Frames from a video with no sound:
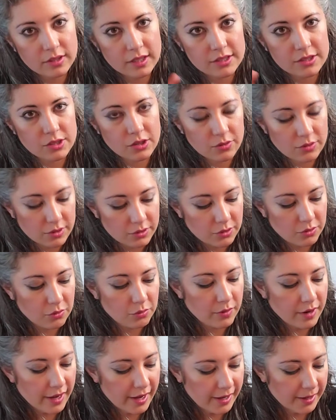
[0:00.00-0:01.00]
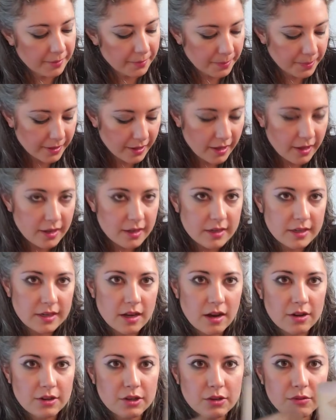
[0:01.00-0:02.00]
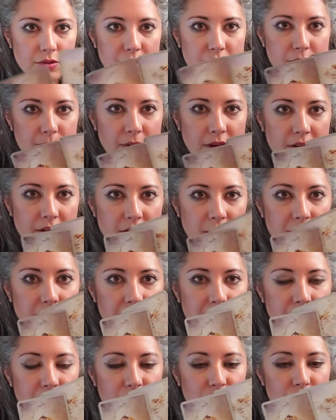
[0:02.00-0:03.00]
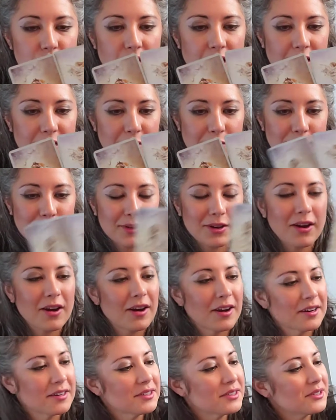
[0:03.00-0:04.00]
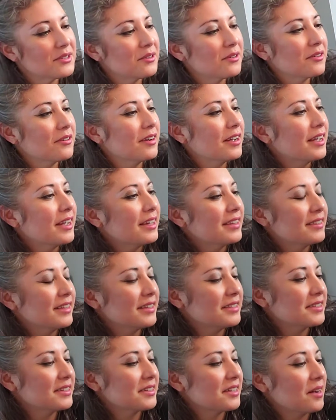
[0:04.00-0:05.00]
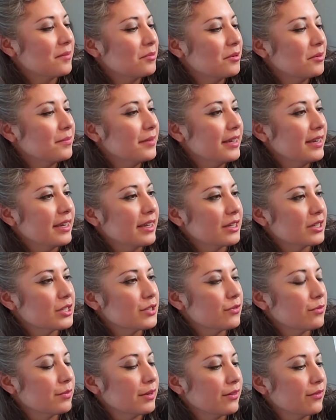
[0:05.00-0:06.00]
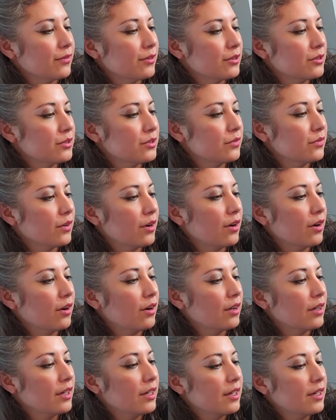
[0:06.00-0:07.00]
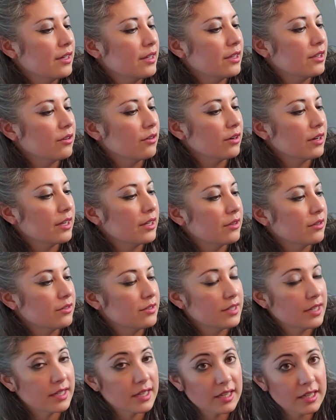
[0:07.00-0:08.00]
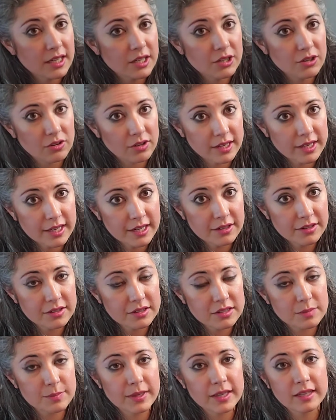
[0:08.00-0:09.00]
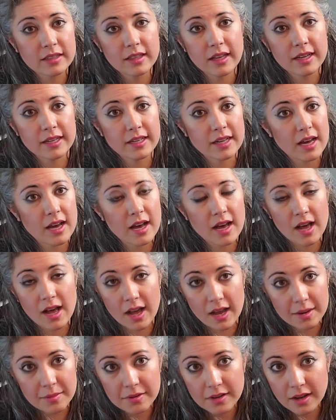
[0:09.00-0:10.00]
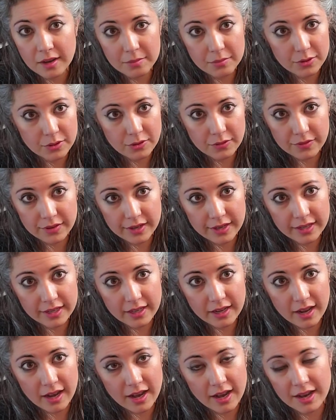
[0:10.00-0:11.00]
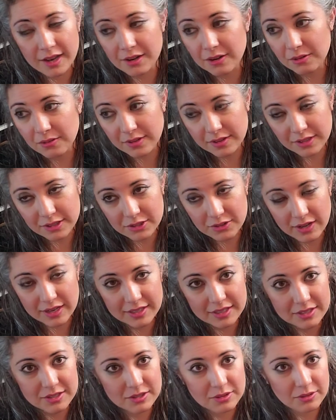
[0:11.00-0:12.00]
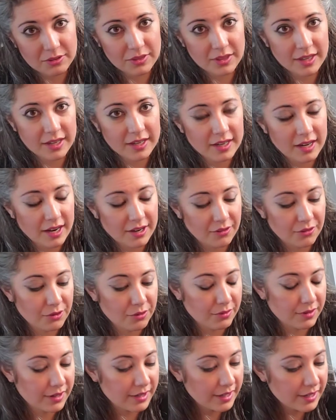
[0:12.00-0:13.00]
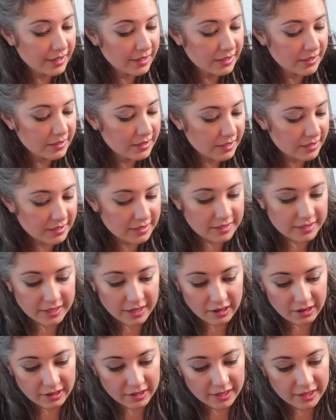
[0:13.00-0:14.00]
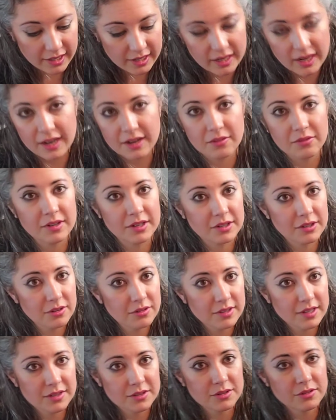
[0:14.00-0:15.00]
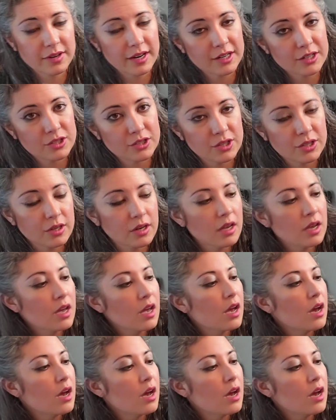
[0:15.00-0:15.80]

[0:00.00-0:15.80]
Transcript: Let's go in a new way. Now, you're responding with the Strength card, so that's a couple meanings for me. First of all, you're either digging in your heels, being like, I'm not moving, I don't want to try this new thing, I don't know what it is, it's scary, I don't want to go that direction.